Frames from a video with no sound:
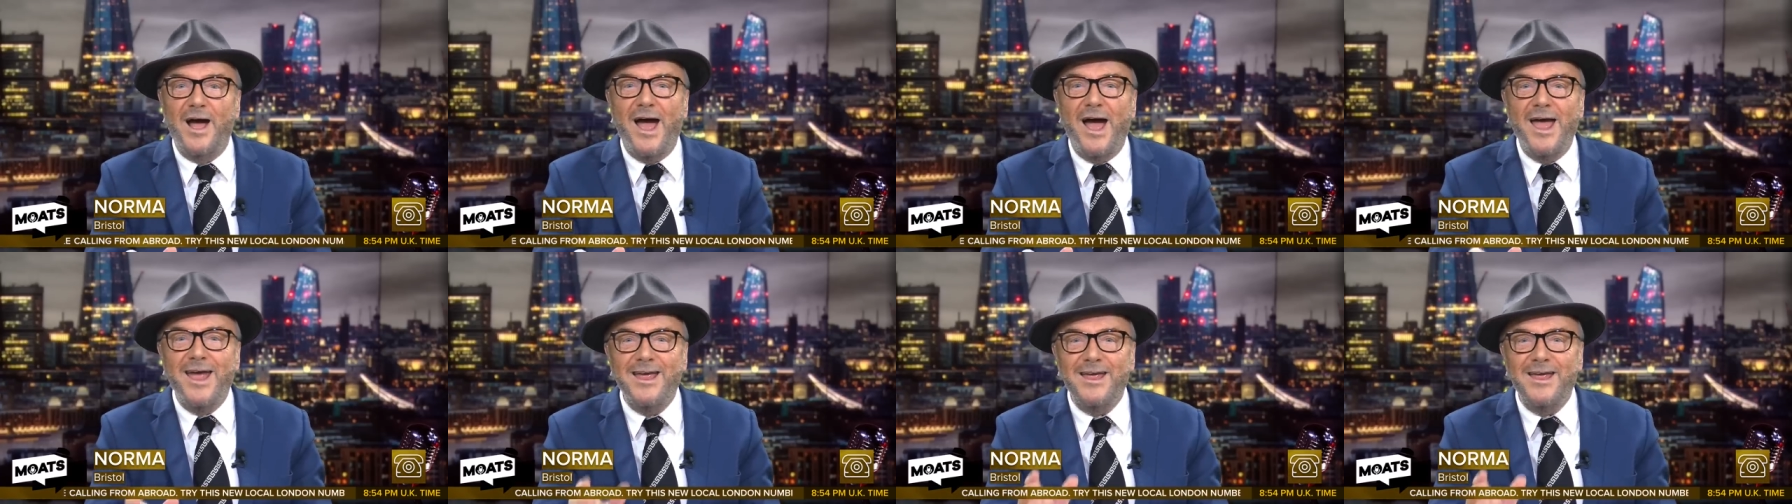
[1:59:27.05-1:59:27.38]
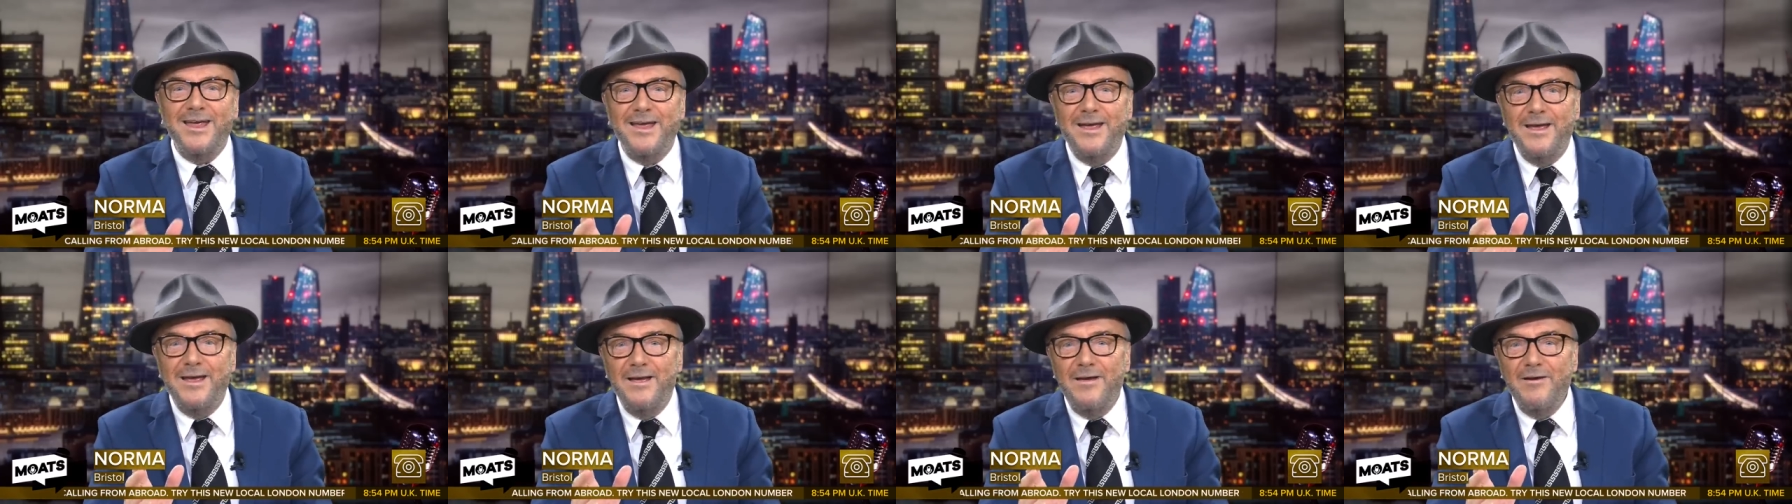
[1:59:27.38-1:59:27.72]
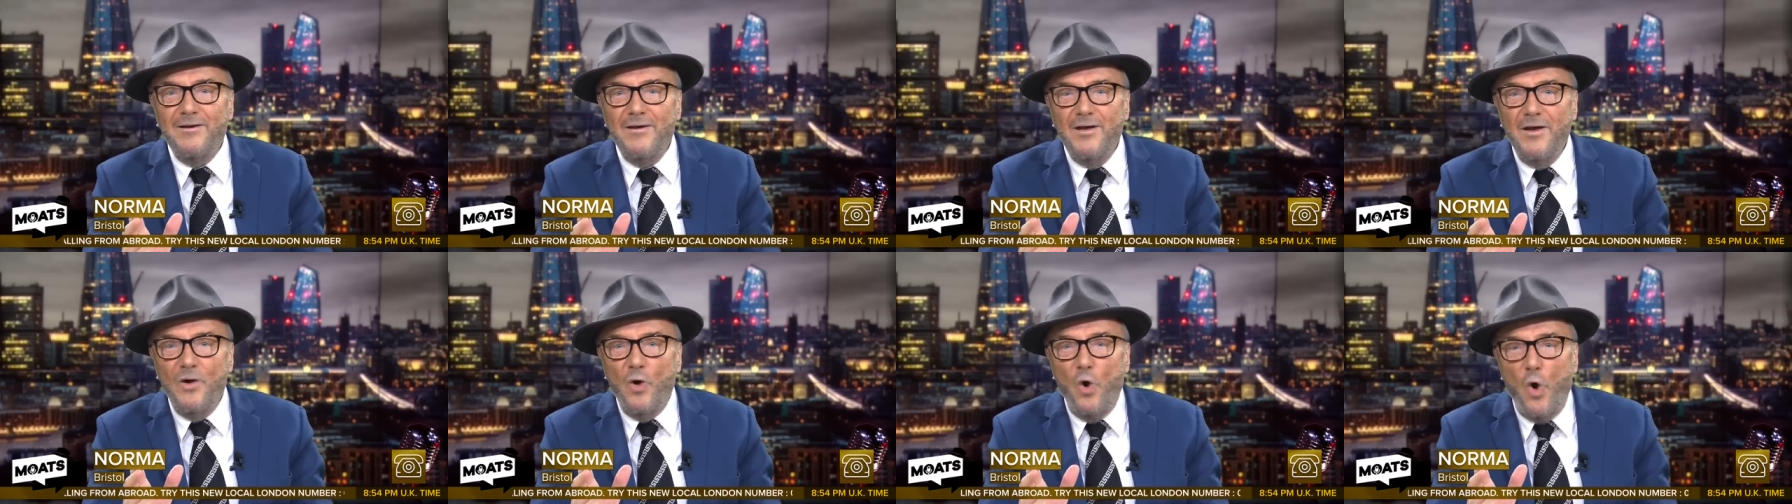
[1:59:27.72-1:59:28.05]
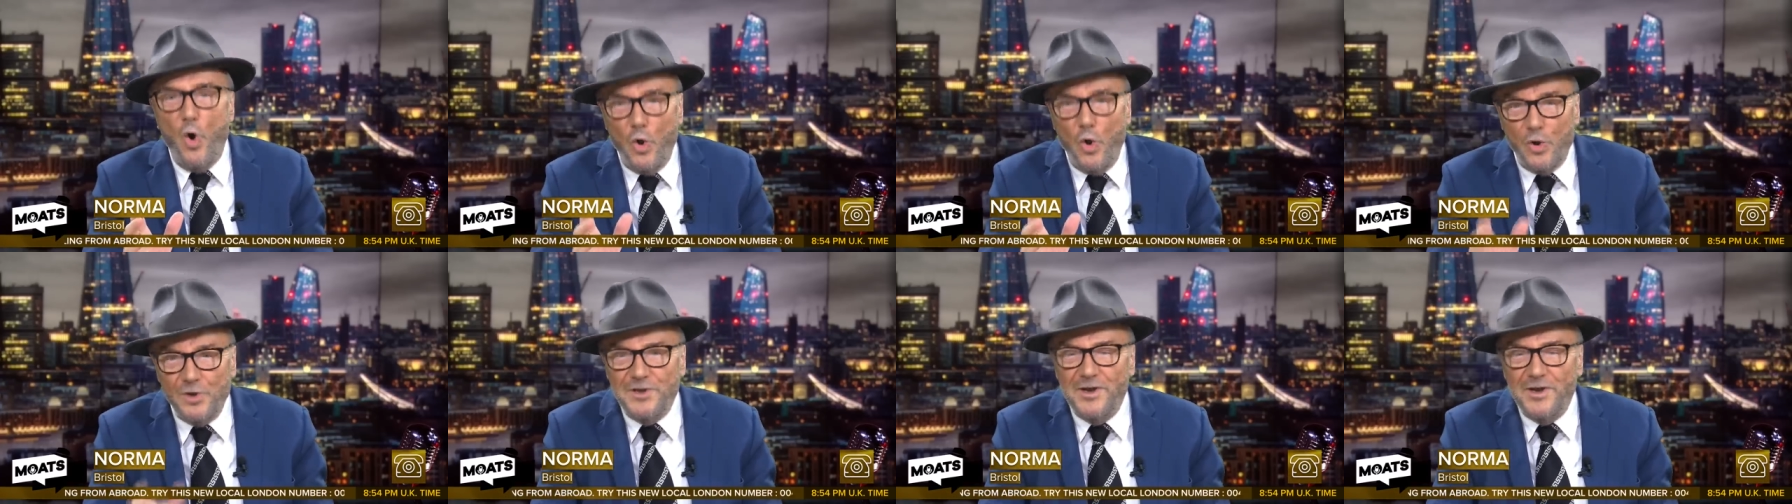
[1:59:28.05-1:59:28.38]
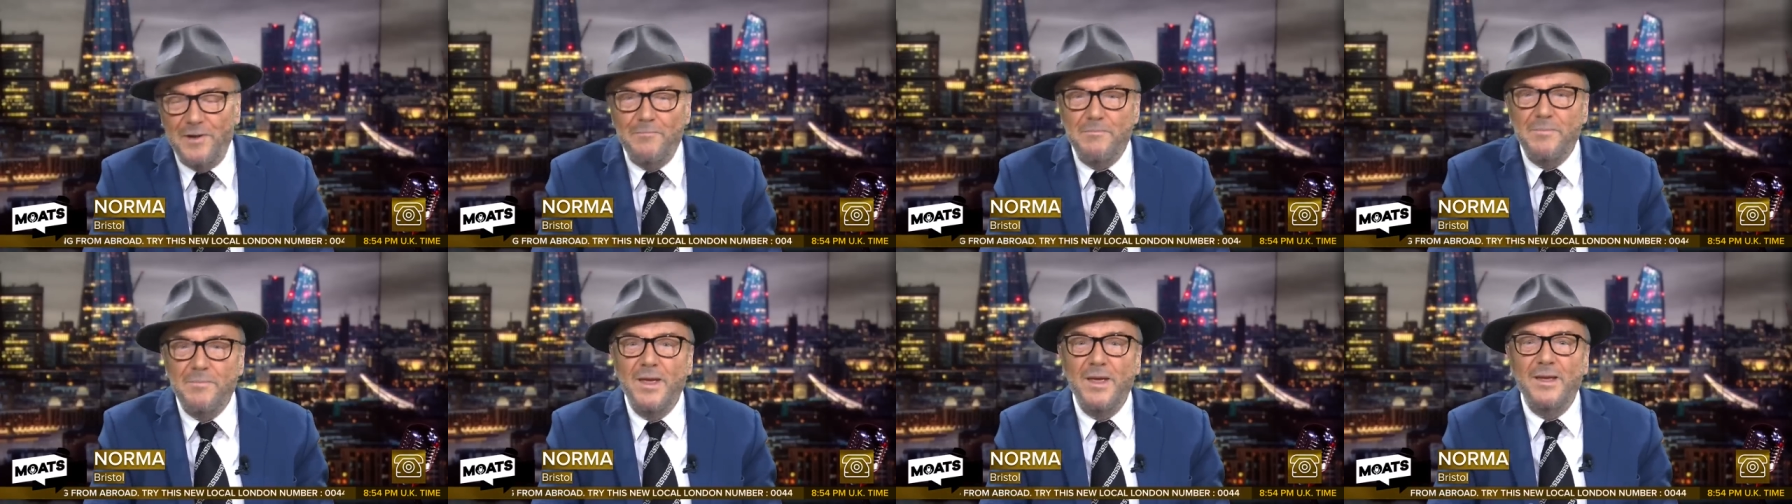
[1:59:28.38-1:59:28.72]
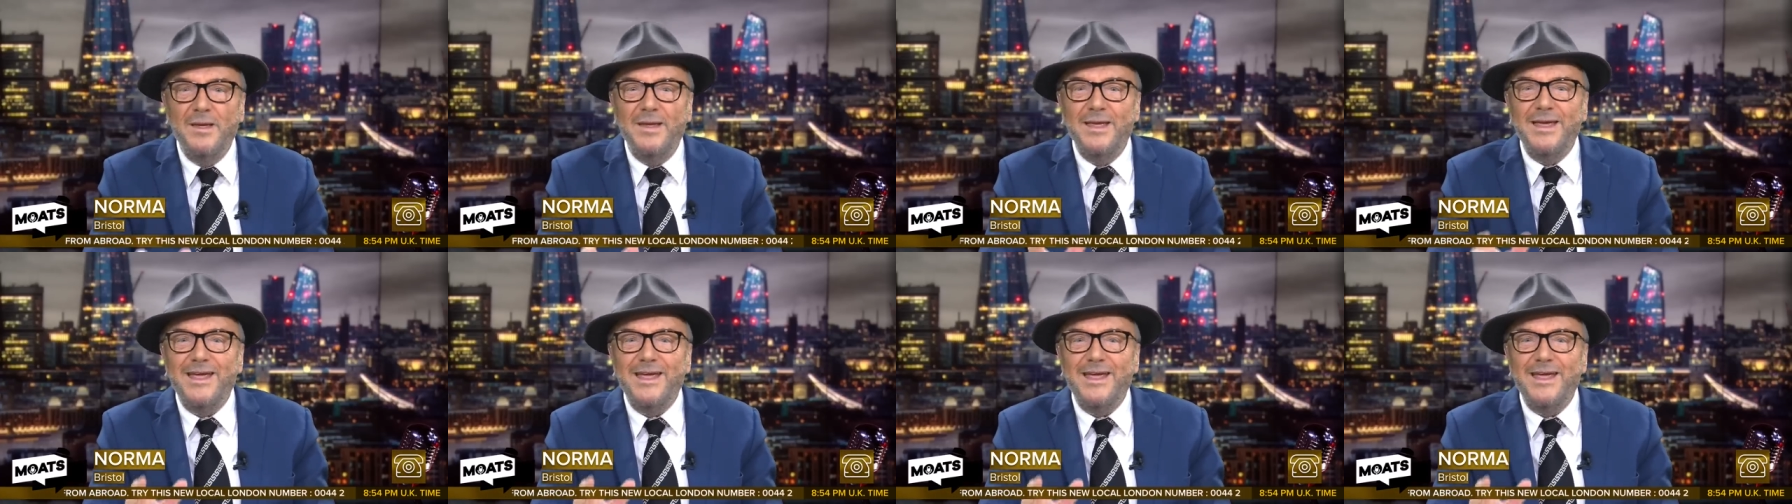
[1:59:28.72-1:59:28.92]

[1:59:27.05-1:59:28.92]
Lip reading: I hold him